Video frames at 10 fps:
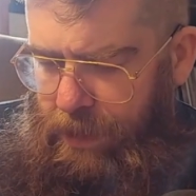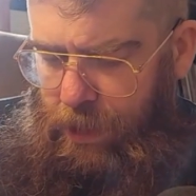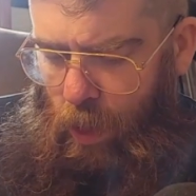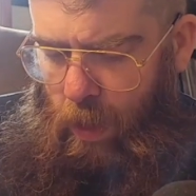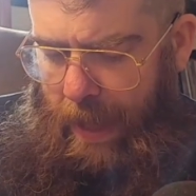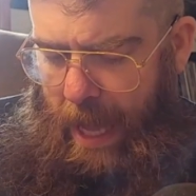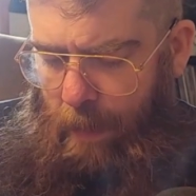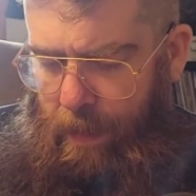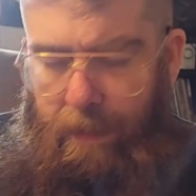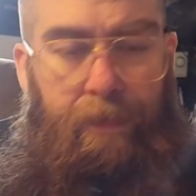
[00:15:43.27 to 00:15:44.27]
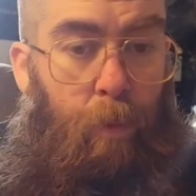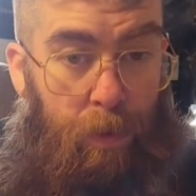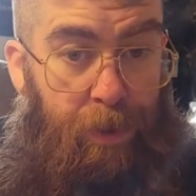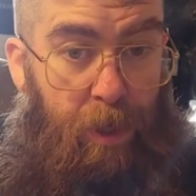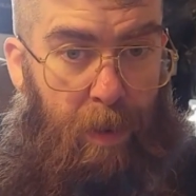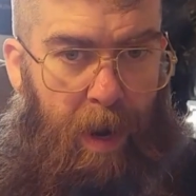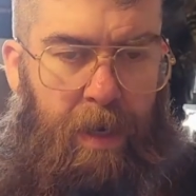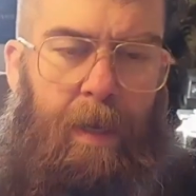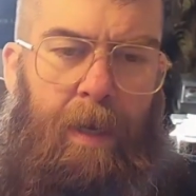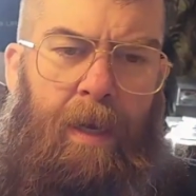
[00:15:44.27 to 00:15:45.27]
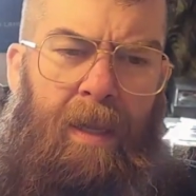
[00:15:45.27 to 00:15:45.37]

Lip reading: Soul album, Within Your Mind.